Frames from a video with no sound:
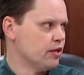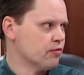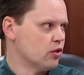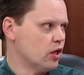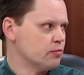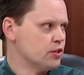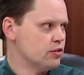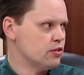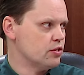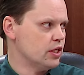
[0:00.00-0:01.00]
of different
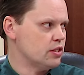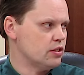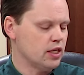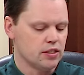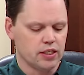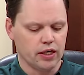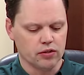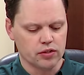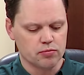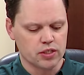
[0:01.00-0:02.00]
options that, that
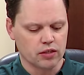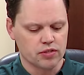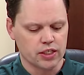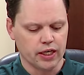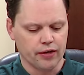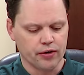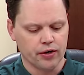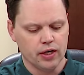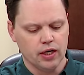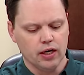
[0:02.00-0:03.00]
tailor themselves
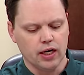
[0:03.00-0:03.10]
together.